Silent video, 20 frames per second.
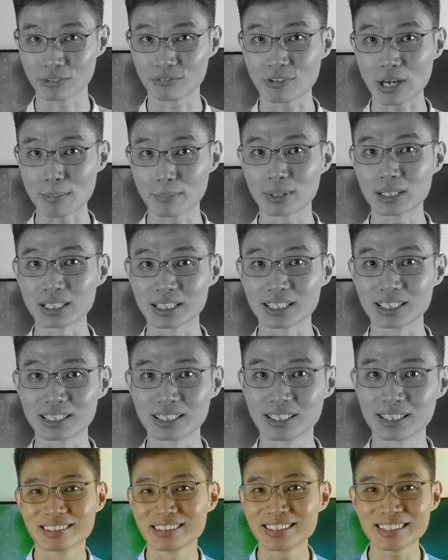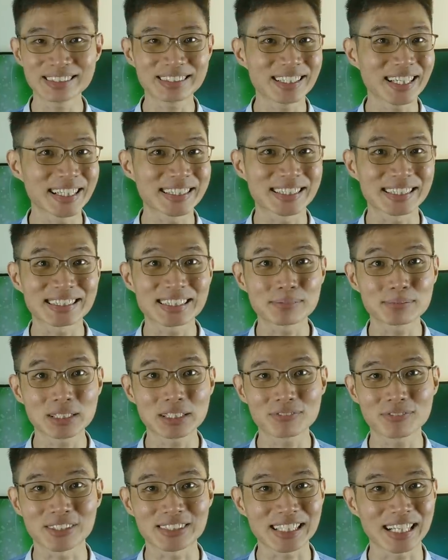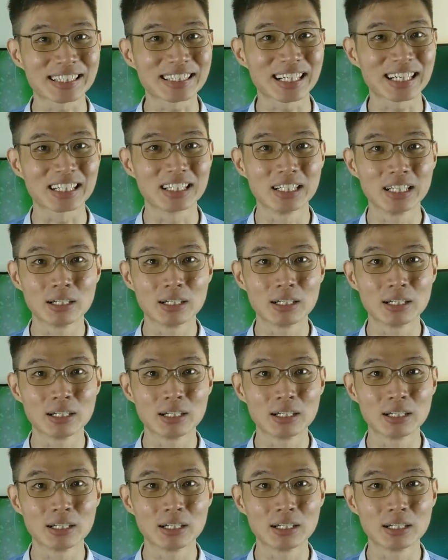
family. This is the same thing for China.